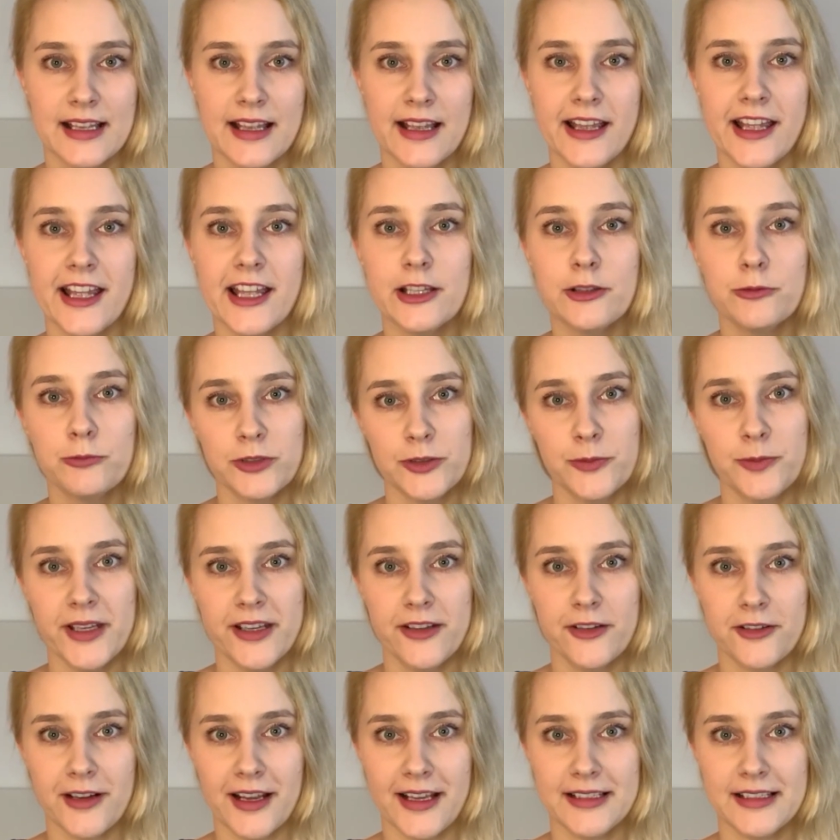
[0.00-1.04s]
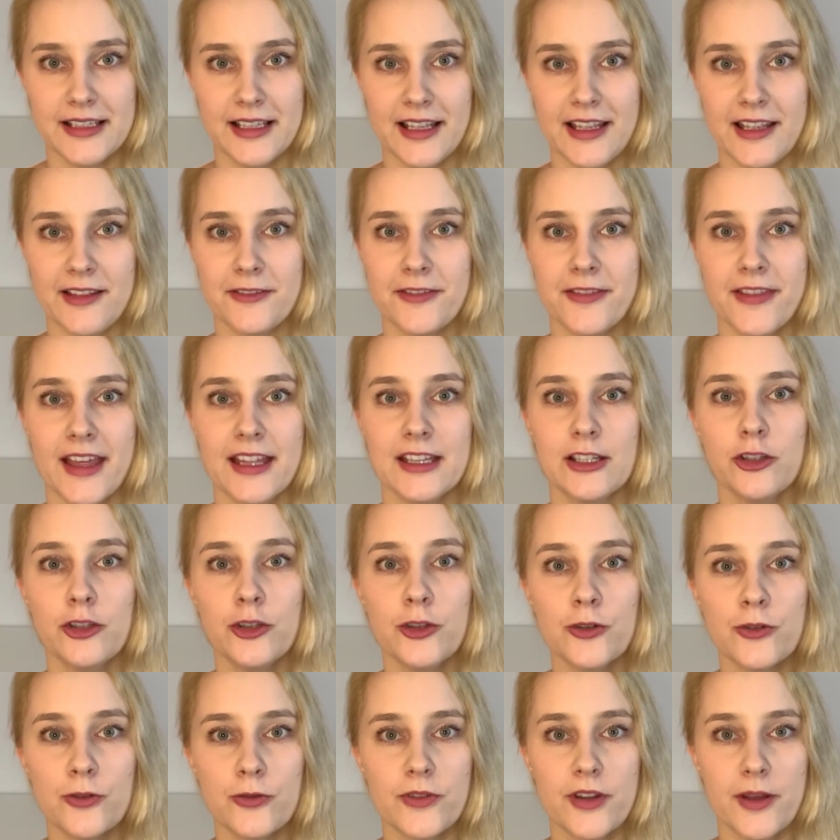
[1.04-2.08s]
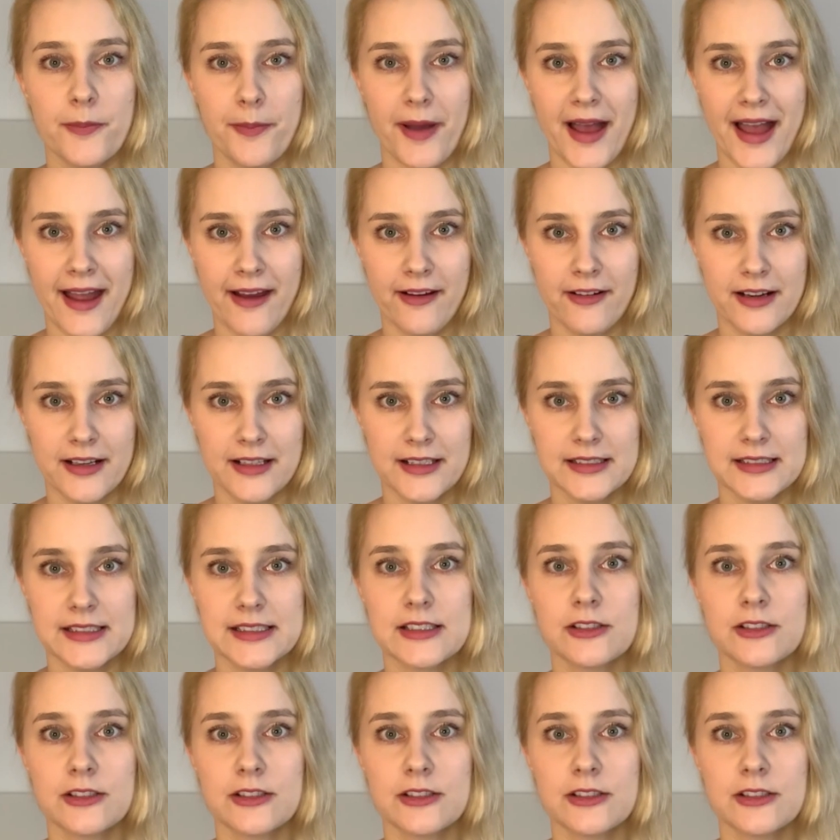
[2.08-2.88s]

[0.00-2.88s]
it would be great if then you, the parents,